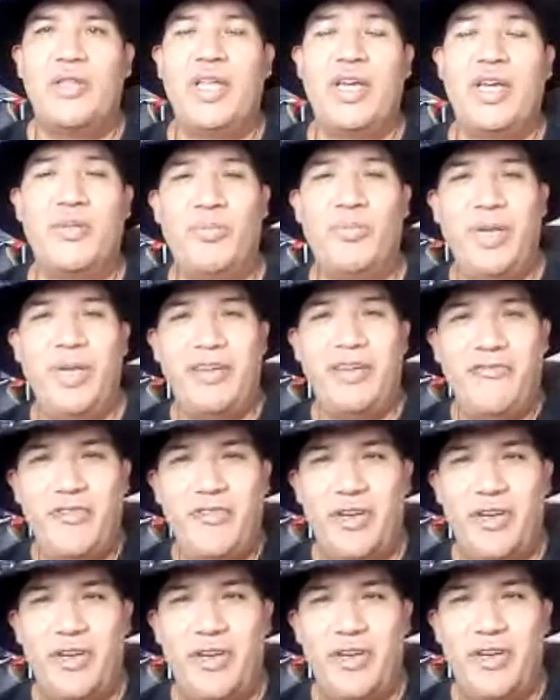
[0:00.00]
Now, the
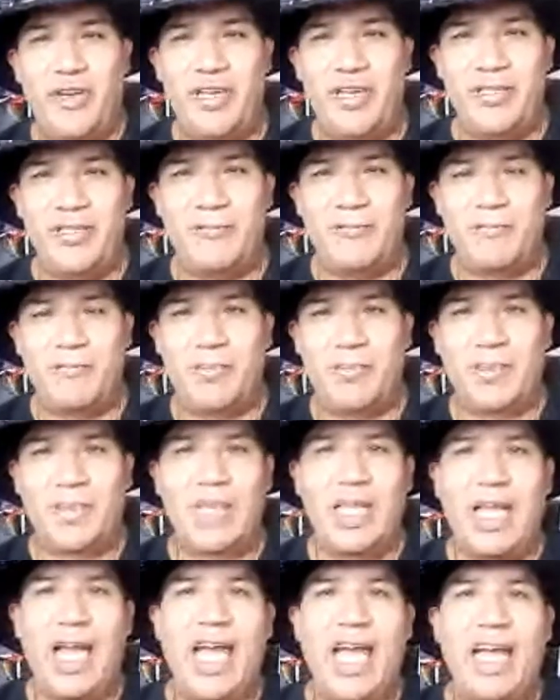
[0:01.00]
Bigfoot
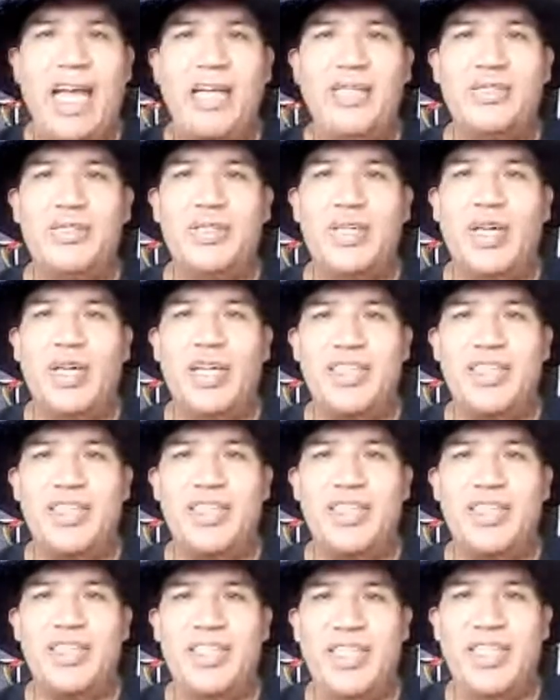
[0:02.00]
has a
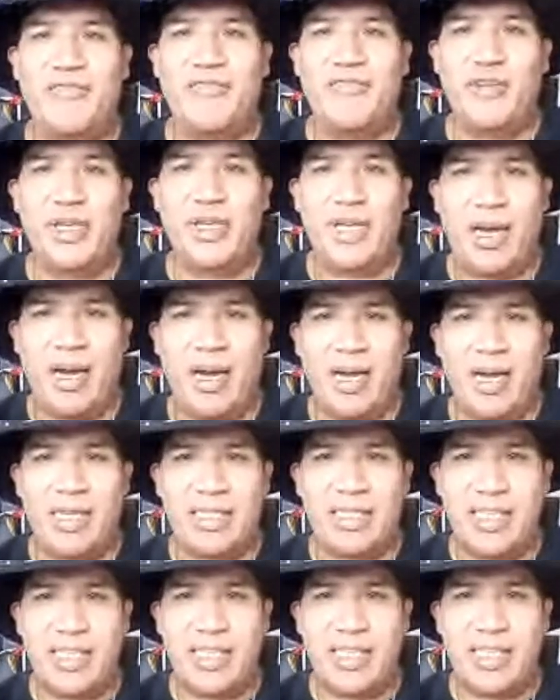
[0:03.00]
different
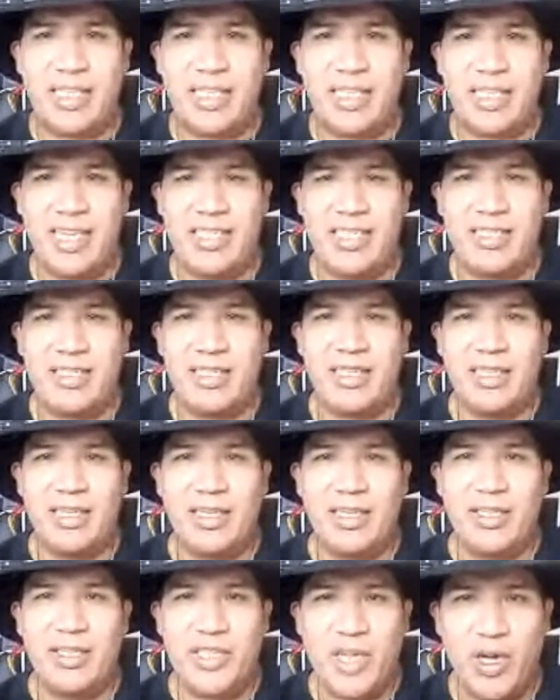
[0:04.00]
octane
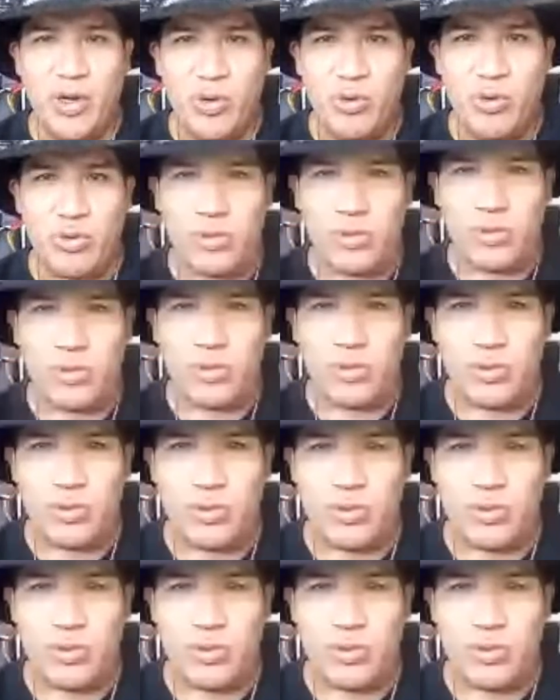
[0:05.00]
tone.